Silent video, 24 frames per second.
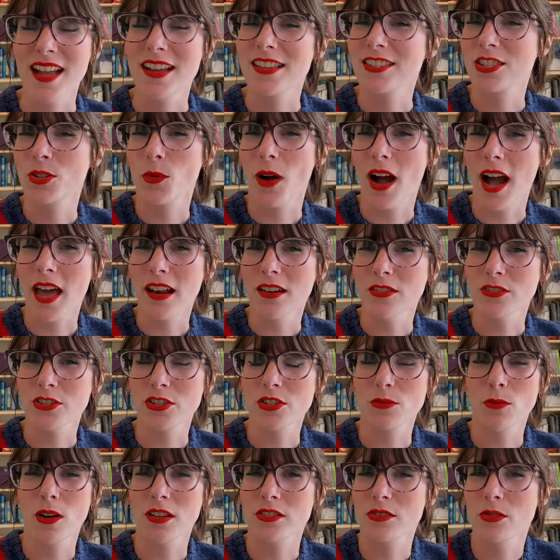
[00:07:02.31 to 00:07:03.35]
So I don't
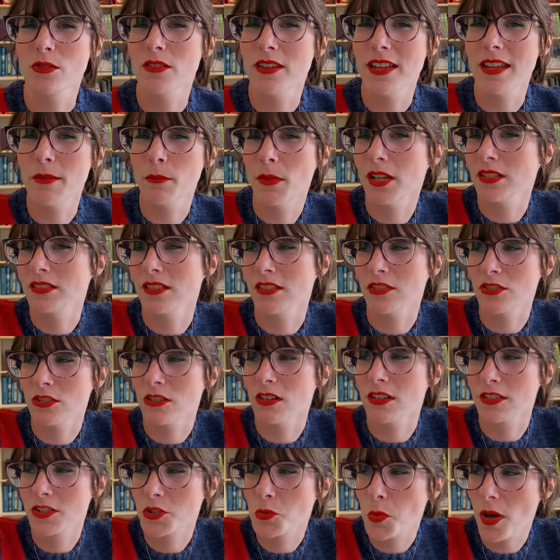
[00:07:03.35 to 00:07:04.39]
just want to knit my sister
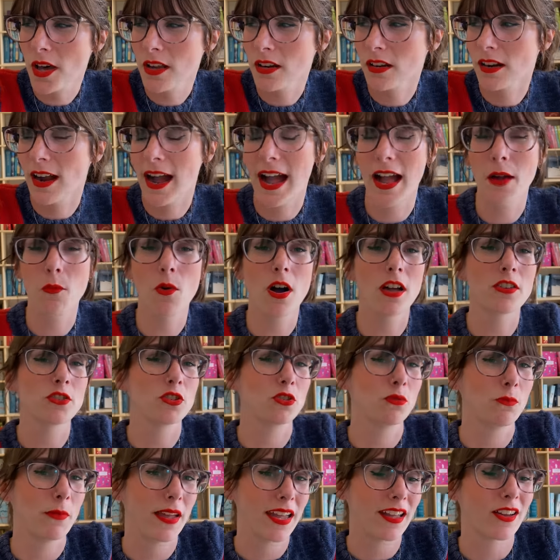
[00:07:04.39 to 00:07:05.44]
a sweater, I want
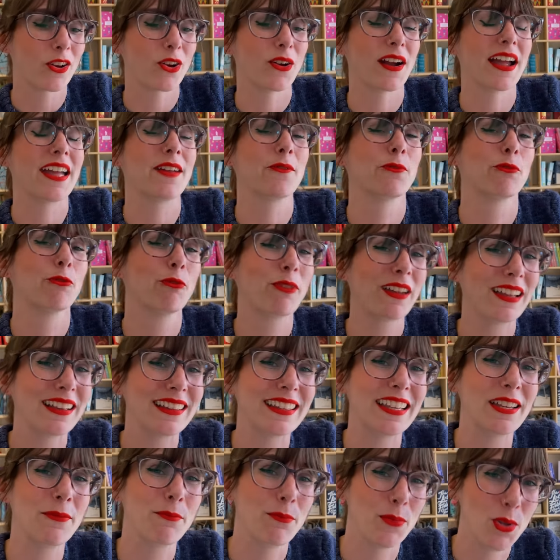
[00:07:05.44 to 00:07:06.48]
to make her a
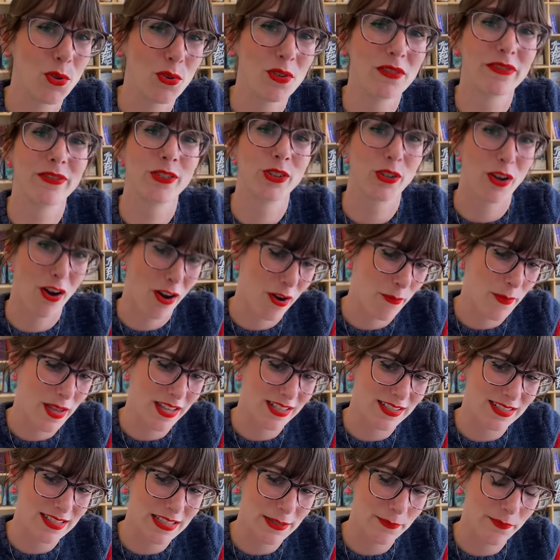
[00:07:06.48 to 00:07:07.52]
really beautiful
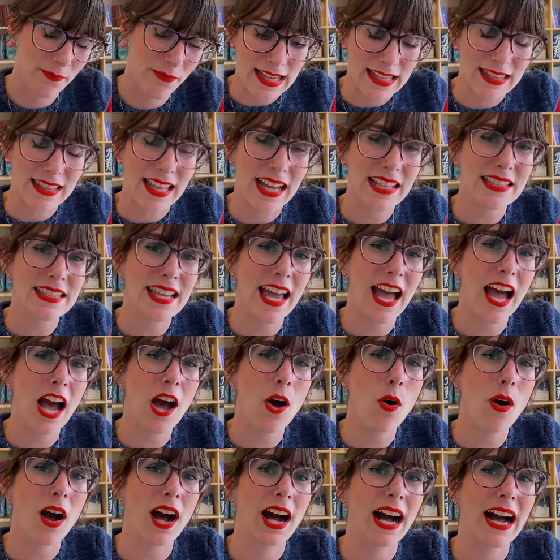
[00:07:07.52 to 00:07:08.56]
garment. And that's
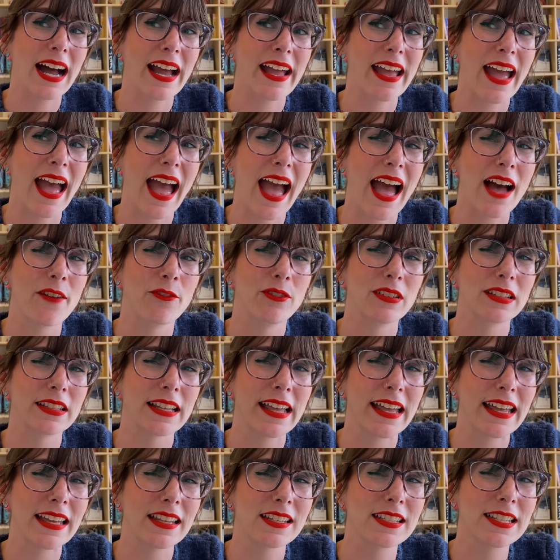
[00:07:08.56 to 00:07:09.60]
how I have
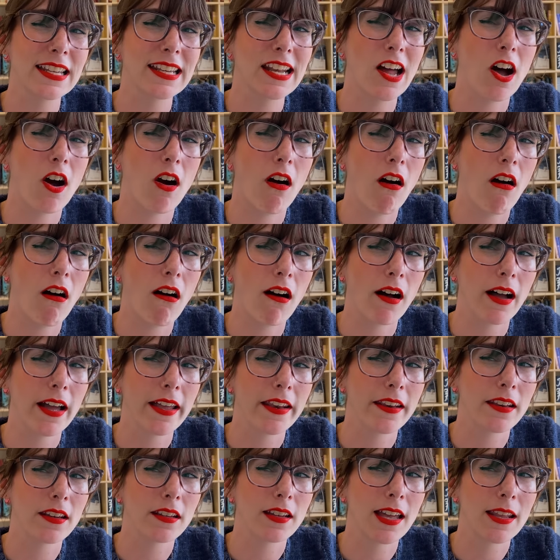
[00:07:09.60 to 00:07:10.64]
landed
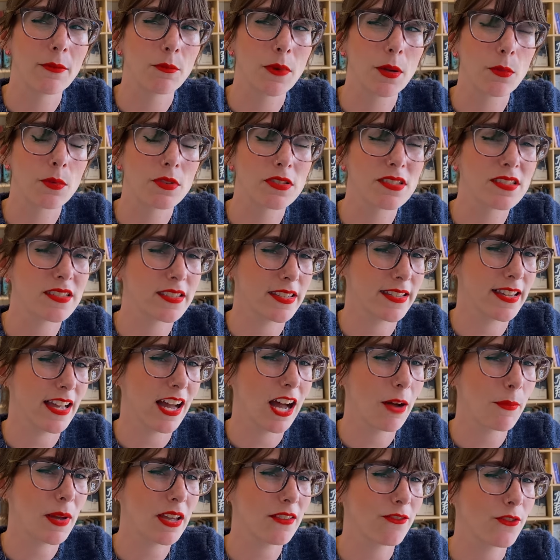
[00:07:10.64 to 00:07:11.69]
on, and we will see
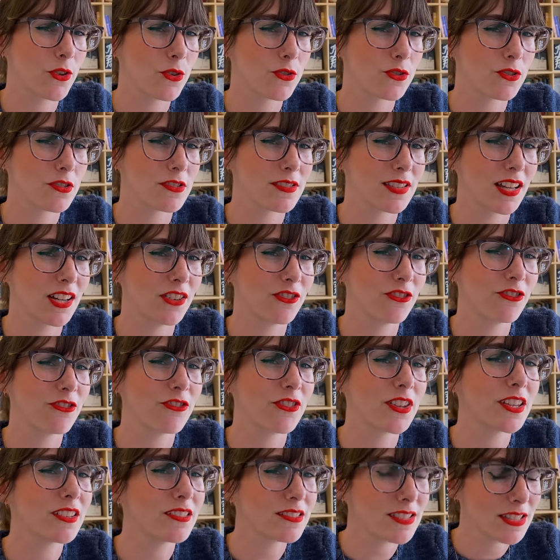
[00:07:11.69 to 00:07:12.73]
how my future self
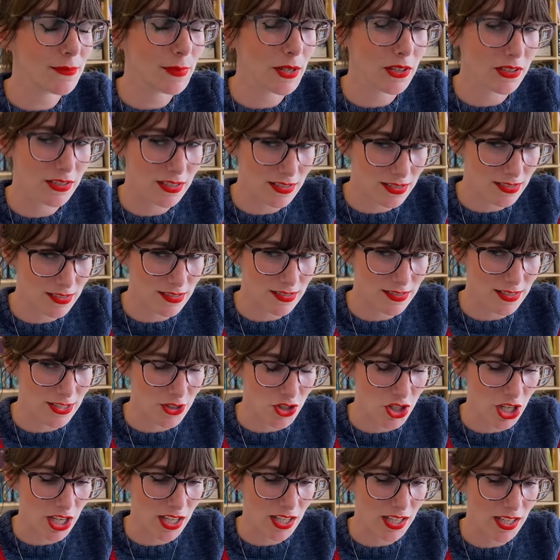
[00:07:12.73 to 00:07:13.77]
feels about this
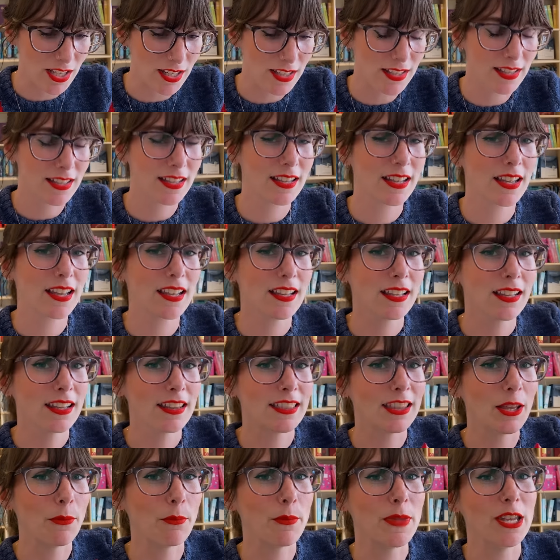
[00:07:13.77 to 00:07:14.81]
decision,
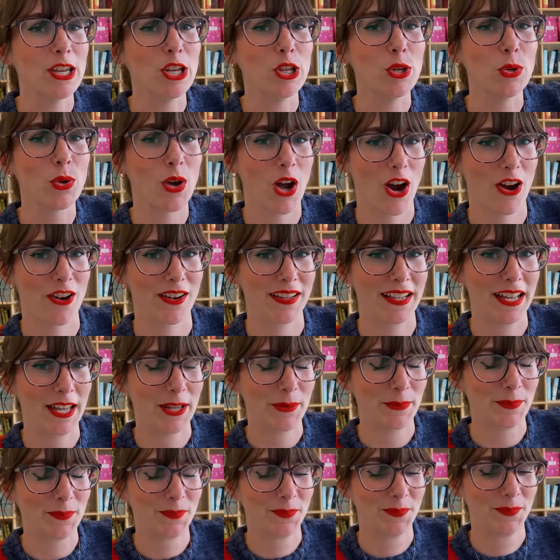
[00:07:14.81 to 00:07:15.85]
the Minou
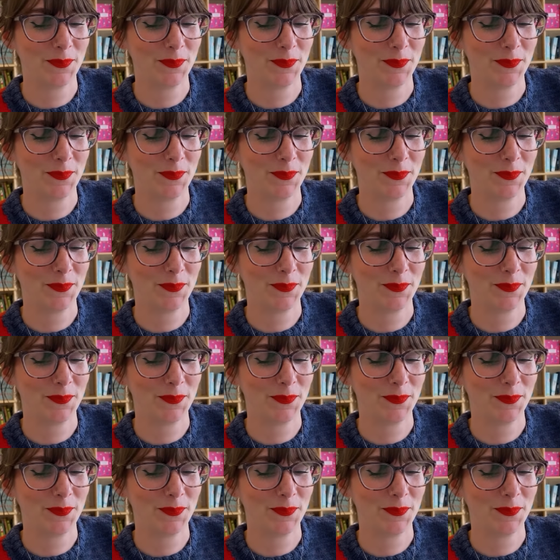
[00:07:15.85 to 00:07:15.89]
cardigan.